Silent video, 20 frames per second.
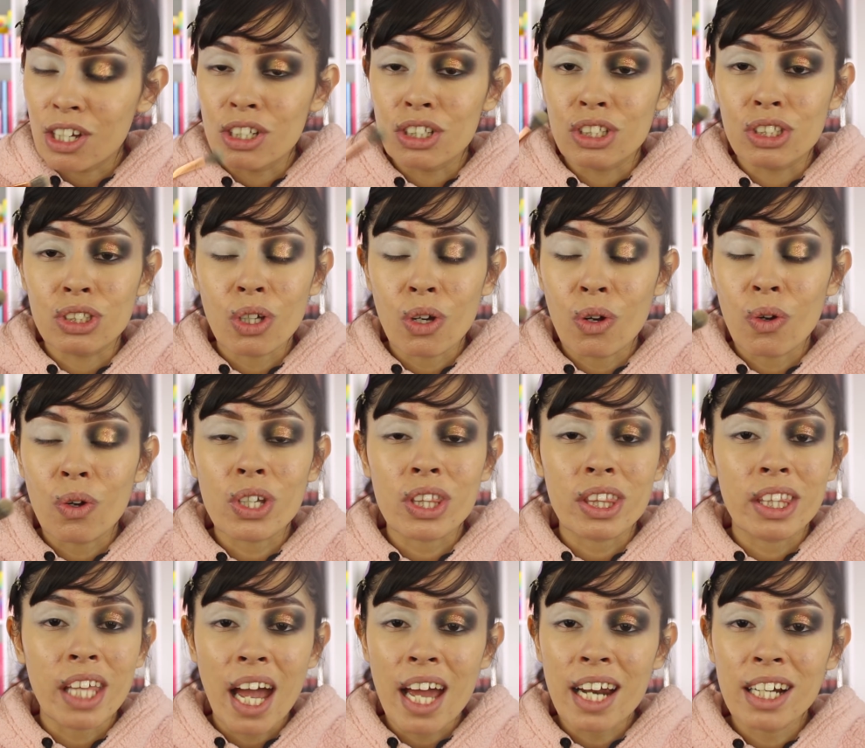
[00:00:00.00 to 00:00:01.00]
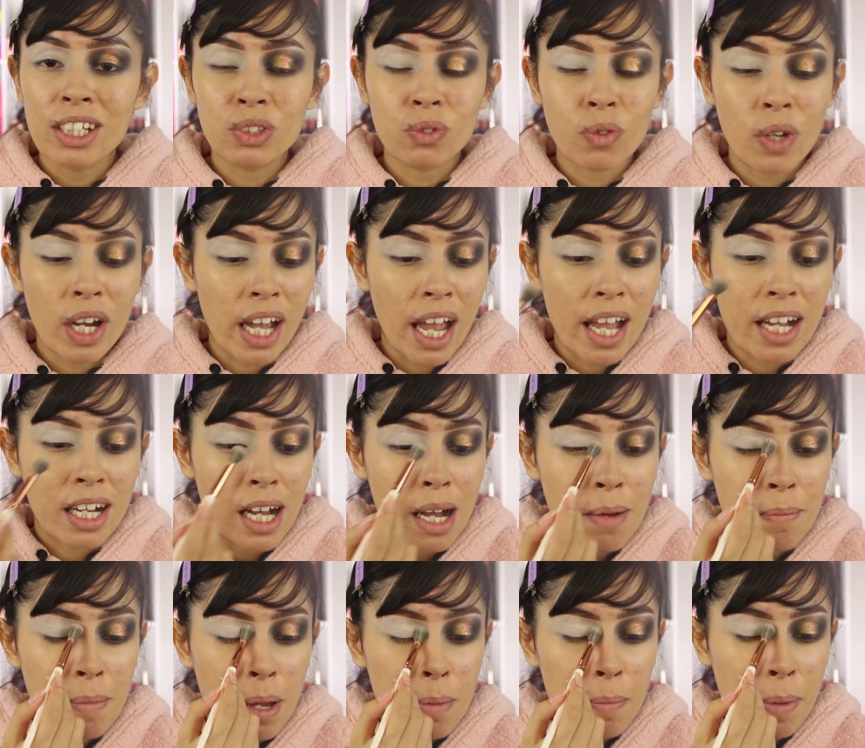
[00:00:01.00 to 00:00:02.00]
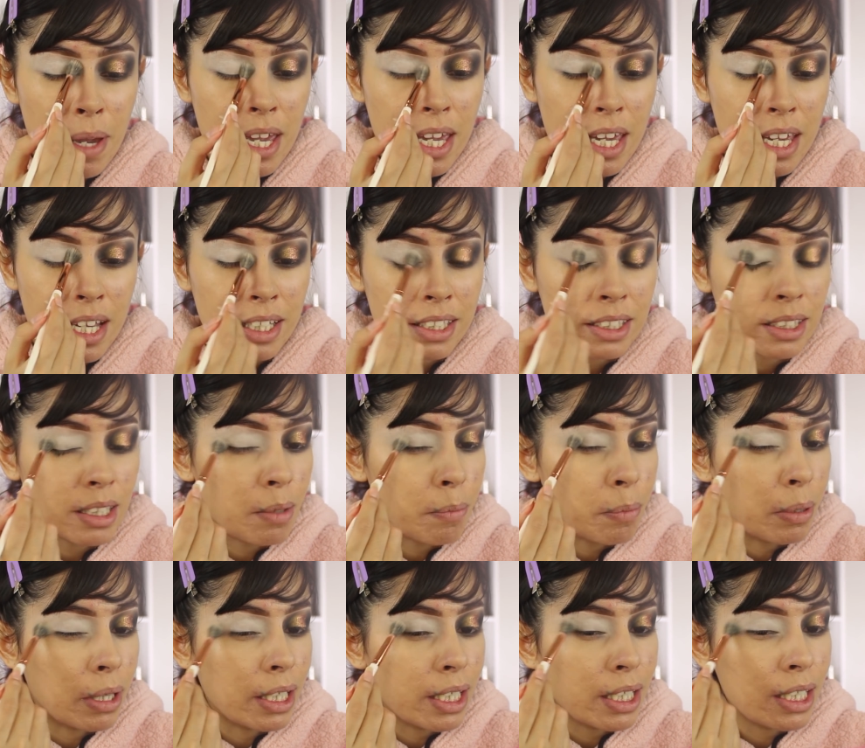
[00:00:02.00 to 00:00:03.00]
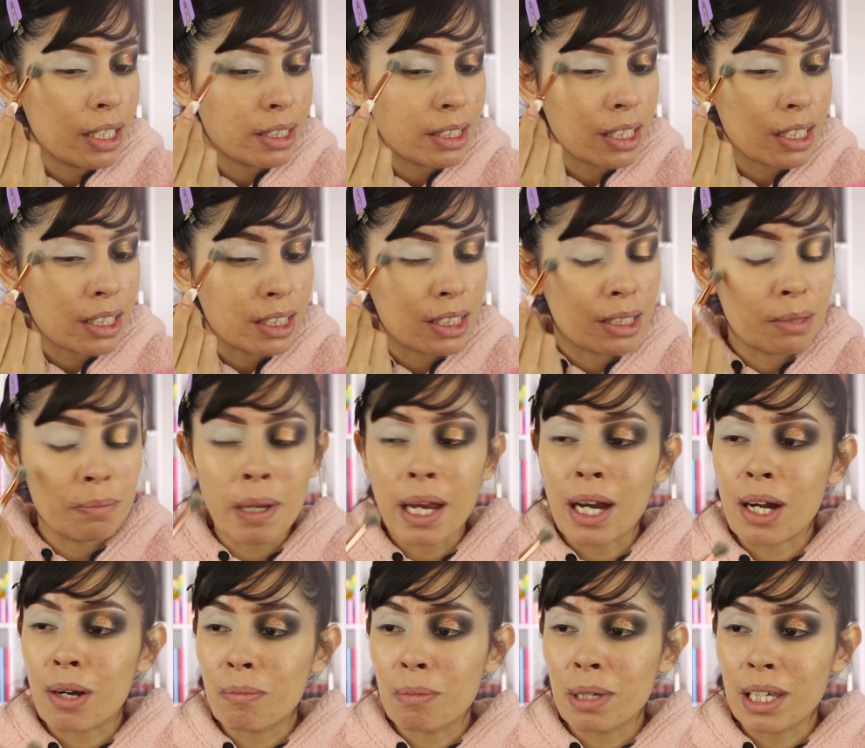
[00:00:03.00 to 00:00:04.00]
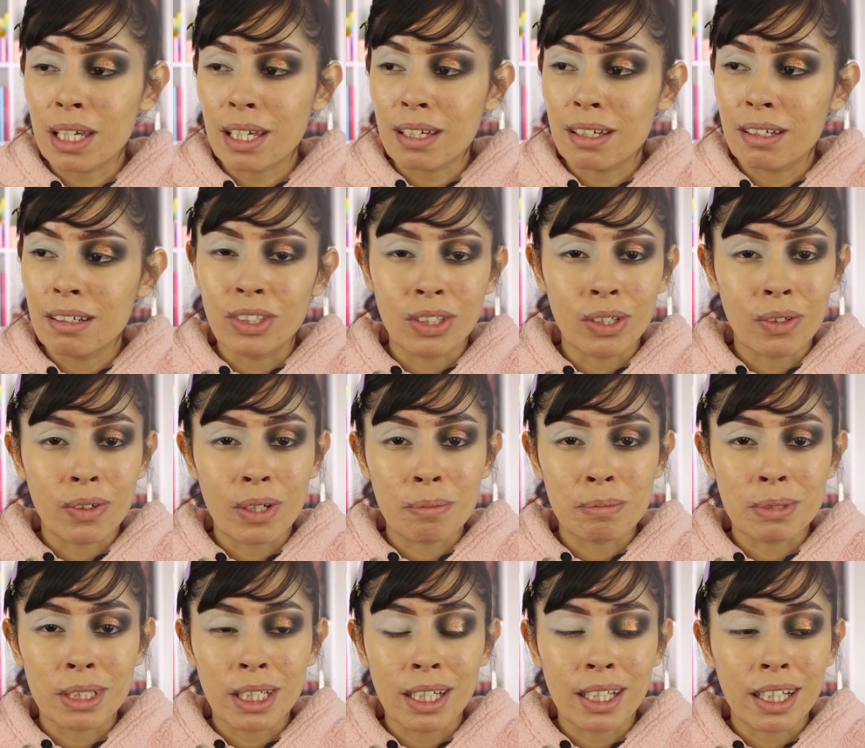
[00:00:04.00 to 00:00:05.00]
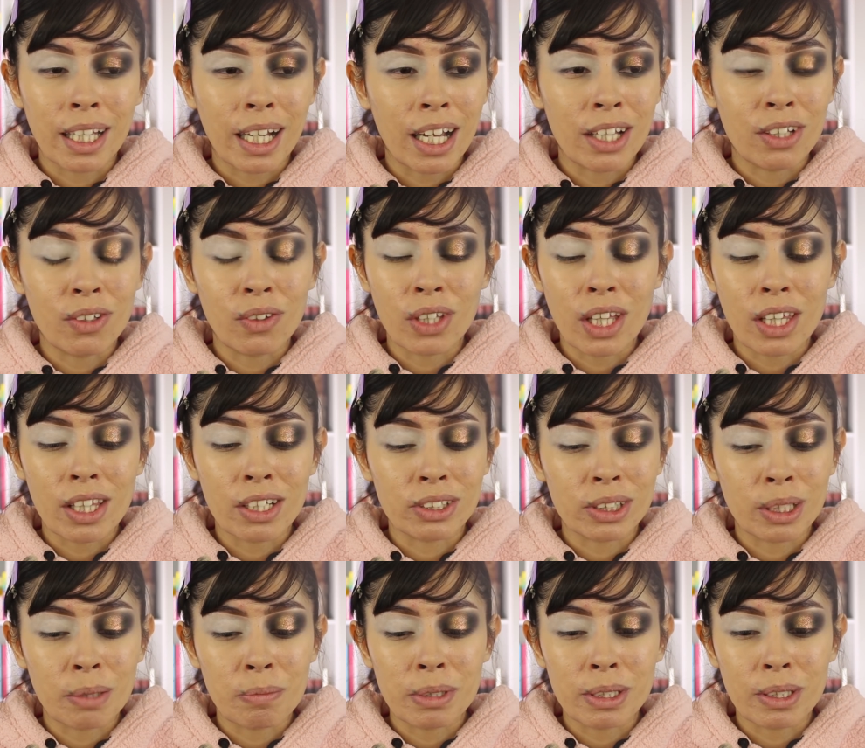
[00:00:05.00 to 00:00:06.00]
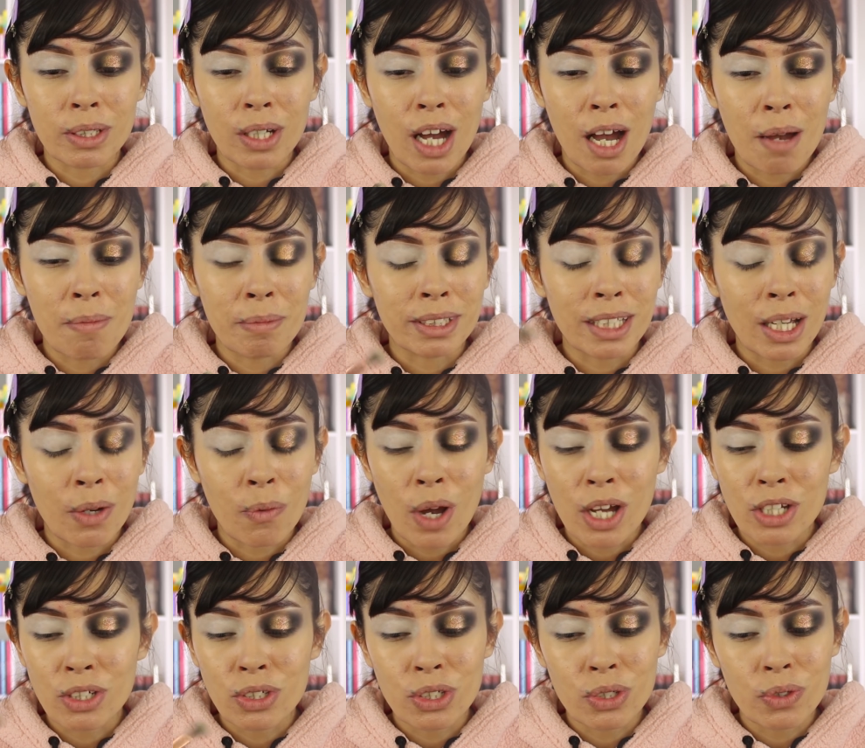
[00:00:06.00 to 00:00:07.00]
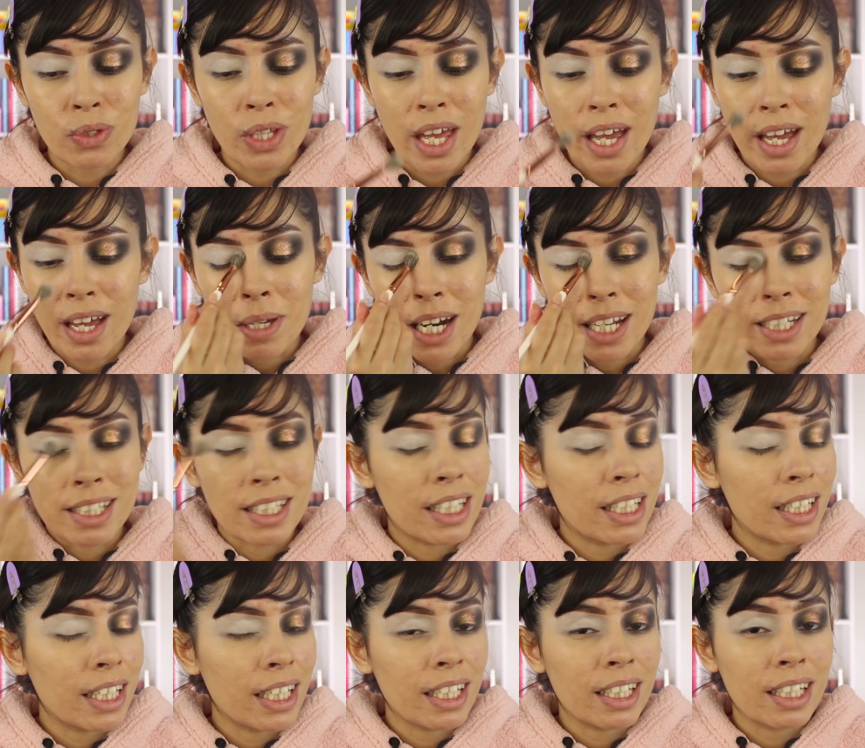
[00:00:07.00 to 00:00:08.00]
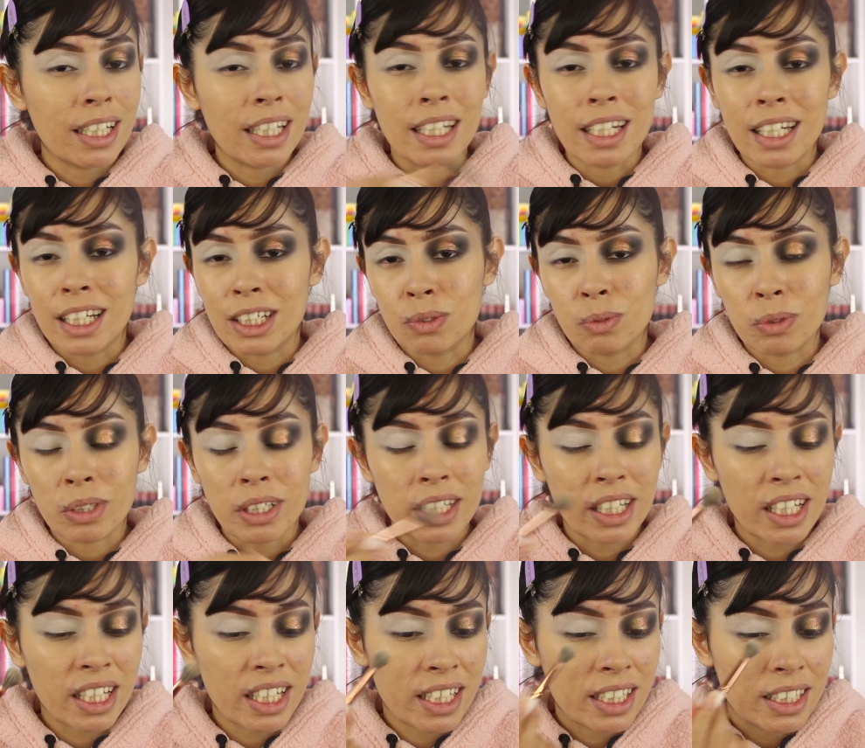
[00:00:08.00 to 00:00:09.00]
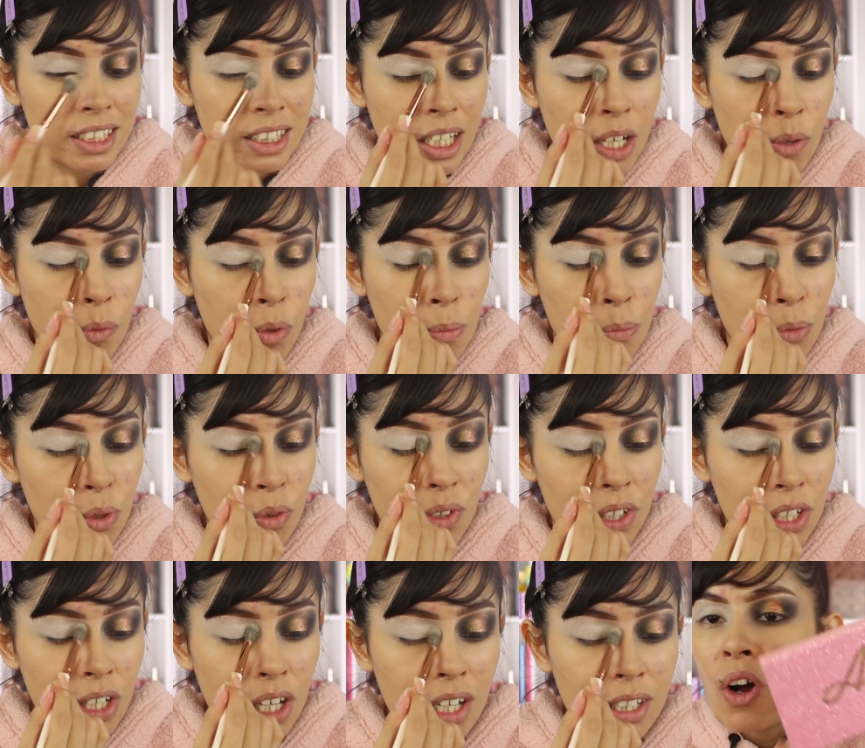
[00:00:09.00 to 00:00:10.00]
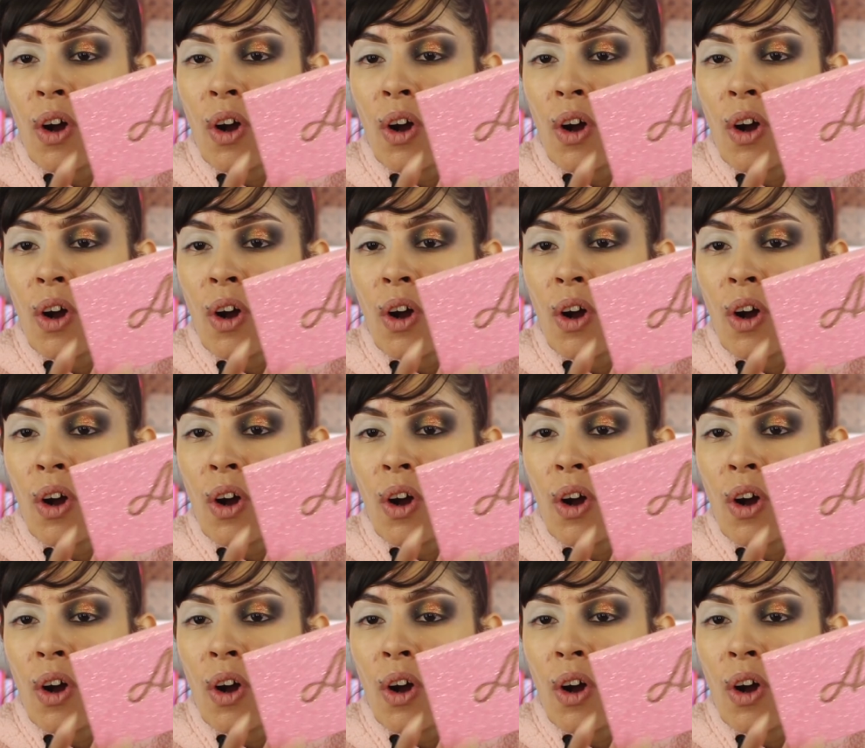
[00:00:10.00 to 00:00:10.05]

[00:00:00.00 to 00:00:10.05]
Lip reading: So that is why I cut my bangs please spare me, you know what I'm saying? Like, I know that there's gonna be some comments like, why'd you do that? But I did it. It is what it is, and we're moving on.